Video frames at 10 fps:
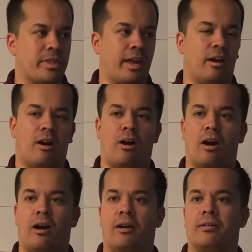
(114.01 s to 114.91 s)
they
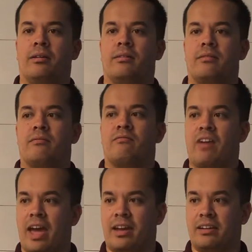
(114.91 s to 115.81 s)
are
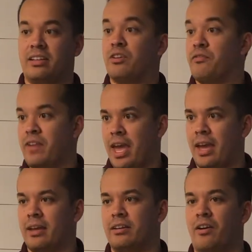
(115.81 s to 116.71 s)
vanity or
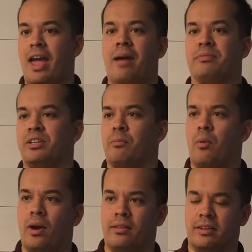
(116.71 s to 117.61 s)
vain. They're empty.
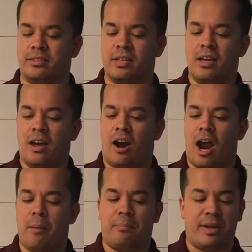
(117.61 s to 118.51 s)
They're pointless.
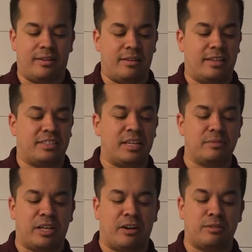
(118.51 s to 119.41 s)
All right, but it
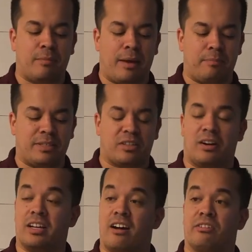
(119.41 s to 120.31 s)
seems here you might be
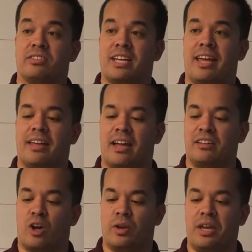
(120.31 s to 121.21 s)
starting to understand
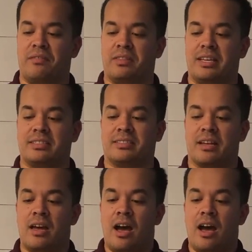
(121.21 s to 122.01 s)
that, you know, even these